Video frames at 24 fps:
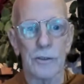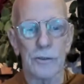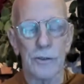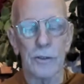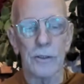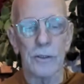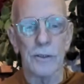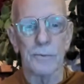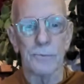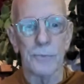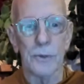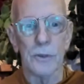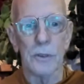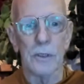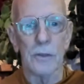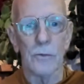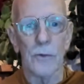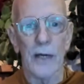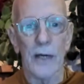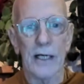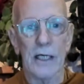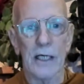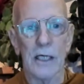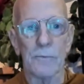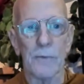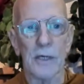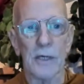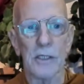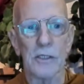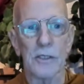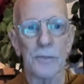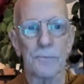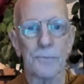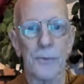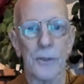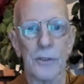So the Buddha
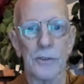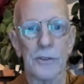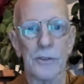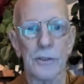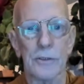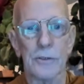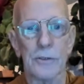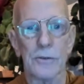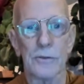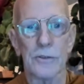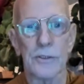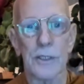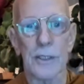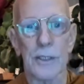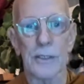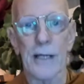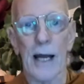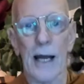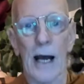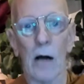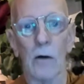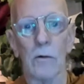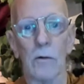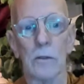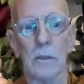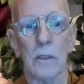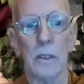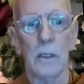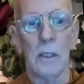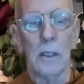recommends a person to sit down